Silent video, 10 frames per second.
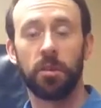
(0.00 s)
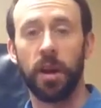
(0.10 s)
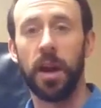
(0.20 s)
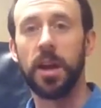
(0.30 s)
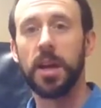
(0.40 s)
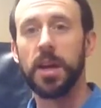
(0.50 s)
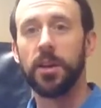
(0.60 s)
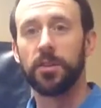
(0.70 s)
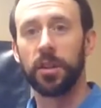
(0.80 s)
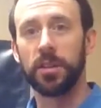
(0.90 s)
Okay.
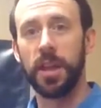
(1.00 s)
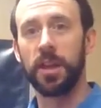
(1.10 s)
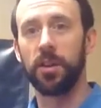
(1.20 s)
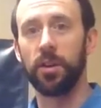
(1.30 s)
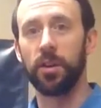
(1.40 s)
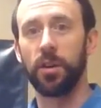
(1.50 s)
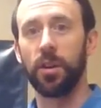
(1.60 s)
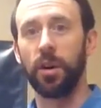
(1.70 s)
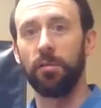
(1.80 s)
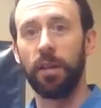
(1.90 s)
So you're going to take
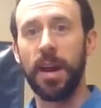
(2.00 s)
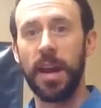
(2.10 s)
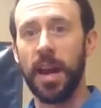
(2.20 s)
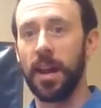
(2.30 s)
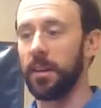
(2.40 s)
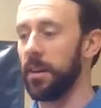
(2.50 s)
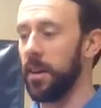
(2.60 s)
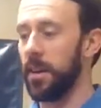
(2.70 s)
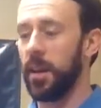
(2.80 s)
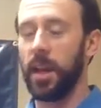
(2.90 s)
your right hand
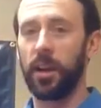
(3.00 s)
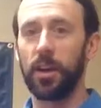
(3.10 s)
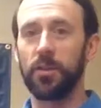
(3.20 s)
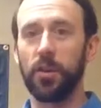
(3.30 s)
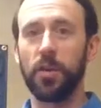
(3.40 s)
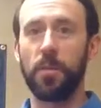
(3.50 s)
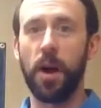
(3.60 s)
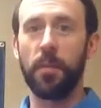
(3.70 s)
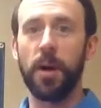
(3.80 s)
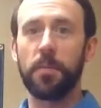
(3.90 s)
and you're going to turn your
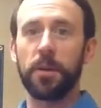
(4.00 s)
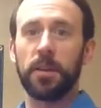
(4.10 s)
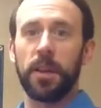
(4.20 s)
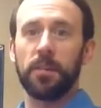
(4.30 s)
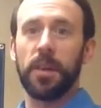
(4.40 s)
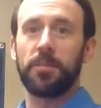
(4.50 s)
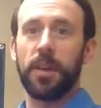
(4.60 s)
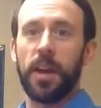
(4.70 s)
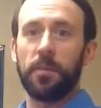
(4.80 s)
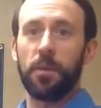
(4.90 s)
palm up. You're going to take your left
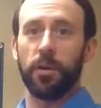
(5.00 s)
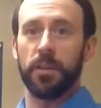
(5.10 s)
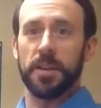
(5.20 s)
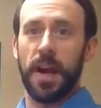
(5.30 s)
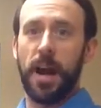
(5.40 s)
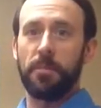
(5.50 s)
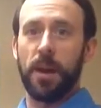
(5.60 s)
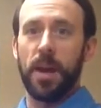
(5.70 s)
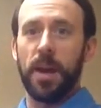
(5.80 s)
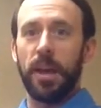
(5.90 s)
hand and put it over the top.
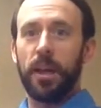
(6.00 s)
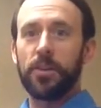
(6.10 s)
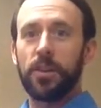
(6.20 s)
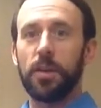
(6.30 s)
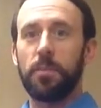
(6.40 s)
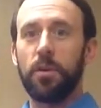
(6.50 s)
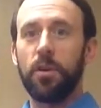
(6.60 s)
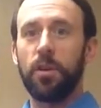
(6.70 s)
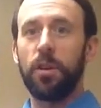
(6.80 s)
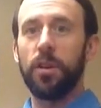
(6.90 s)
And you're just going to
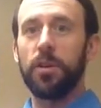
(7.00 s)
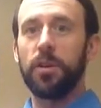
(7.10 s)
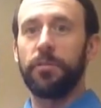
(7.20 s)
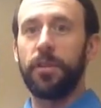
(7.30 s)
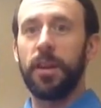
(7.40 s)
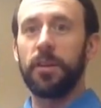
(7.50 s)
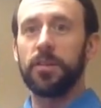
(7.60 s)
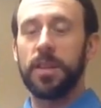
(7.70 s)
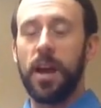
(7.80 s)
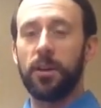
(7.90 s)
pull your fingers
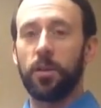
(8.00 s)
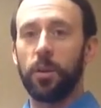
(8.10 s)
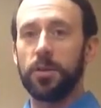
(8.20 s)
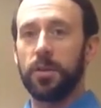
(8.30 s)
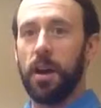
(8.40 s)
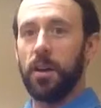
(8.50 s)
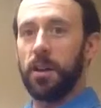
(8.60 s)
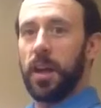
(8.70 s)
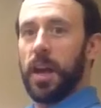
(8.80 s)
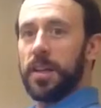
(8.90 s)
down towards the ground. You
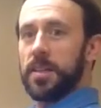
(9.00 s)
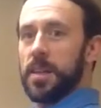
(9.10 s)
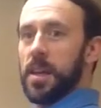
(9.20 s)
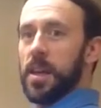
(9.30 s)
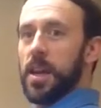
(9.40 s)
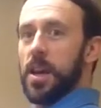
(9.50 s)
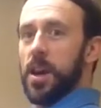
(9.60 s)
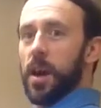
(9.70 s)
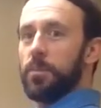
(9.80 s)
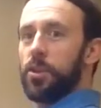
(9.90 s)
can kind of see
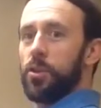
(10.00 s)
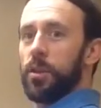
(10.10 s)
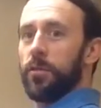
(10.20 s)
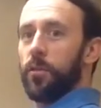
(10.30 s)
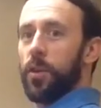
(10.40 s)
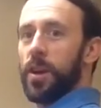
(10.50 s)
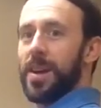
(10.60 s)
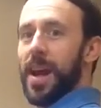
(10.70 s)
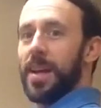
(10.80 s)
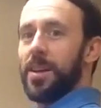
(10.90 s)
I'm shooting for a
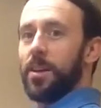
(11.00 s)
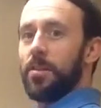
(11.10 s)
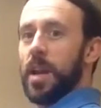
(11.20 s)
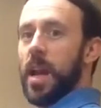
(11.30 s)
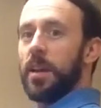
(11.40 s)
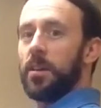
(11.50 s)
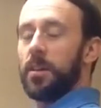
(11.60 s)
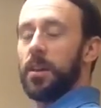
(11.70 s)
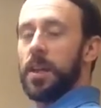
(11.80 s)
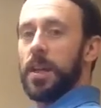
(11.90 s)
90-degree
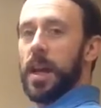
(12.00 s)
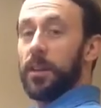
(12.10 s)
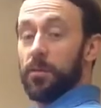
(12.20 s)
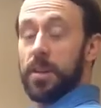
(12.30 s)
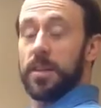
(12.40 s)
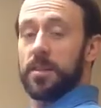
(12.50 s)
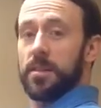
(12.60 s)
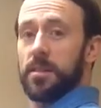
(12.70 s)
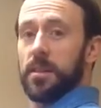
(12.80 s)
angle at the wrist.